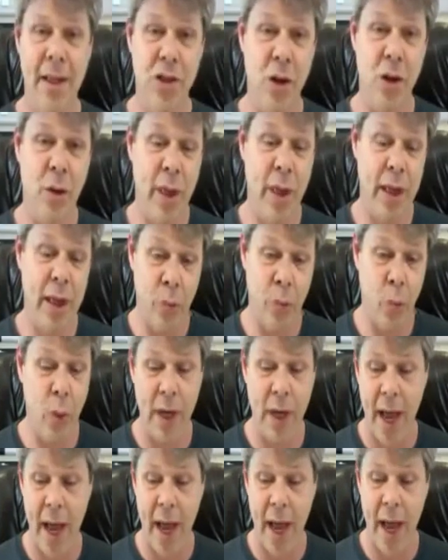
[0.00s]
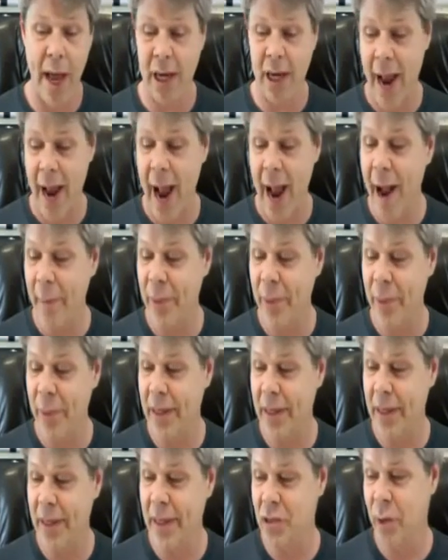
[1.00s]
So then what actually
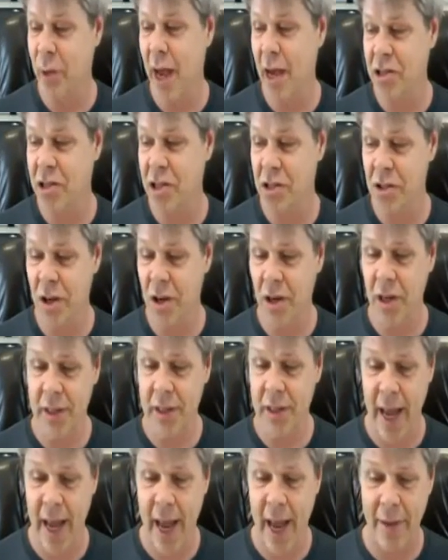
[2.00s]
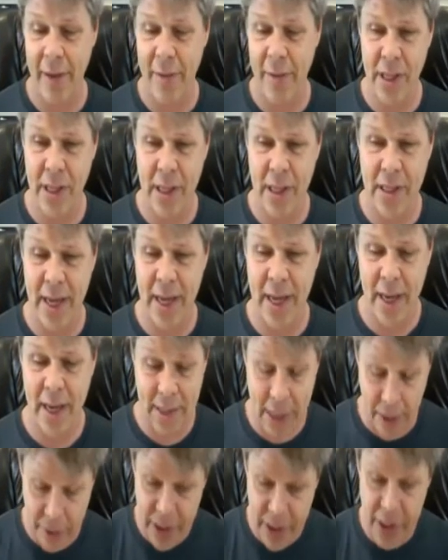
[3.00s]
happened is we actually started to have
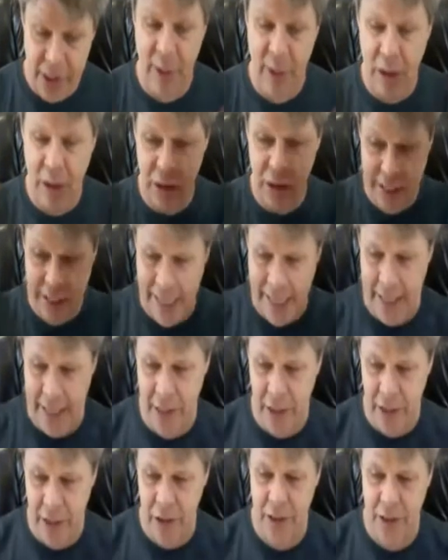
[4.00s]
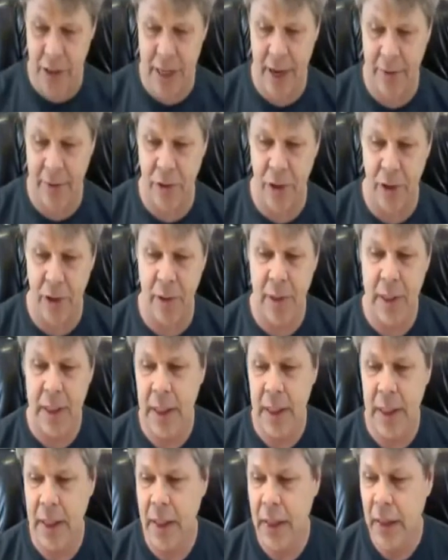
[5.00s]
success. Now, this is about 10 years after
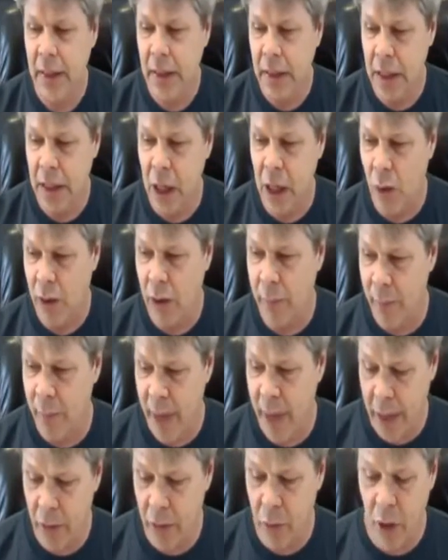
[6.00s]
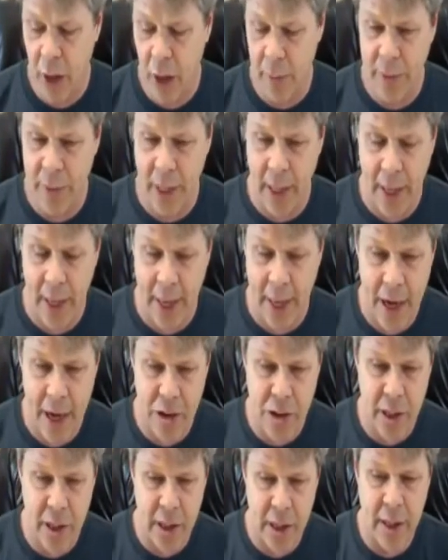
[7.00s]
going bankrupt. I had
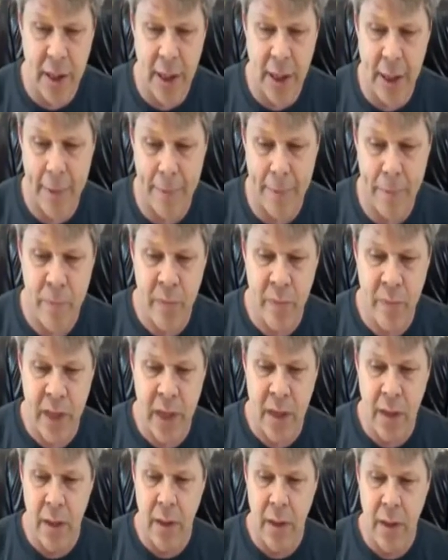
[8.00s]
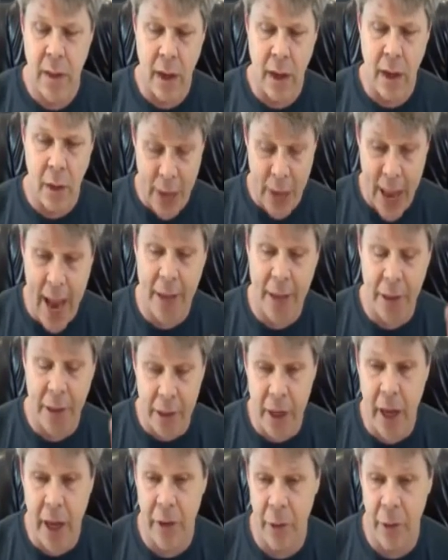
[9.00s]
actually um, uh, we had
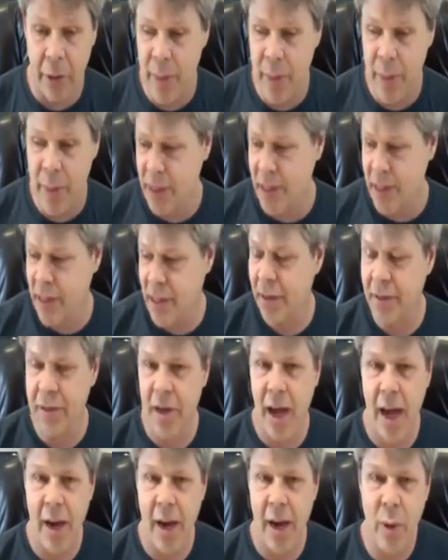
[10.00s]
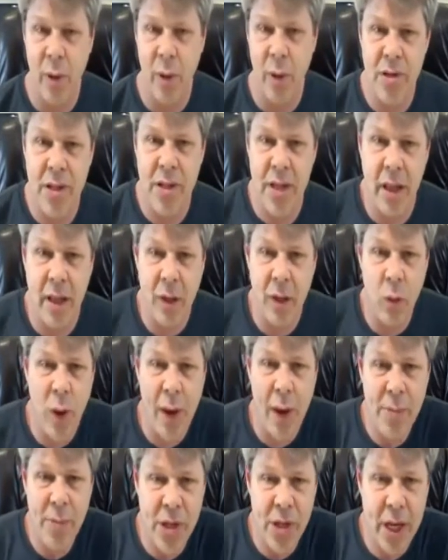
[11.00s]
another business at the time. We were selling
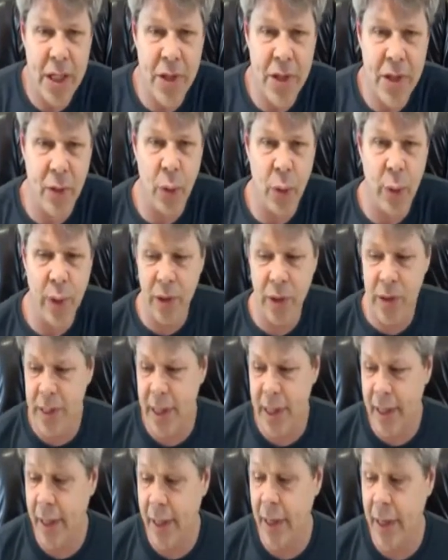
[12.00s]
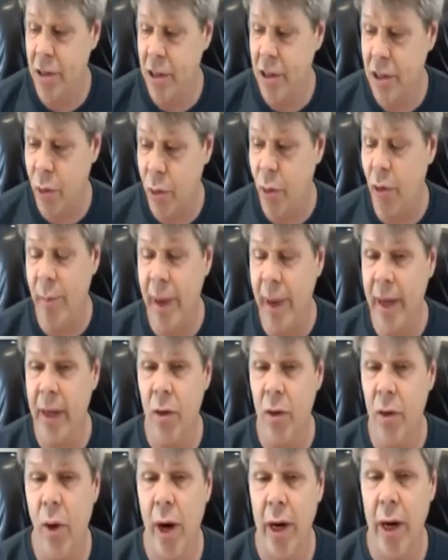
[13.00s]
websites for real estate agents, and we were
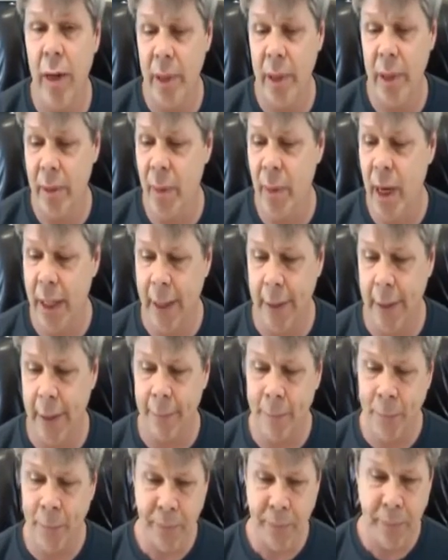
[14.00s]
making quite a bit of money.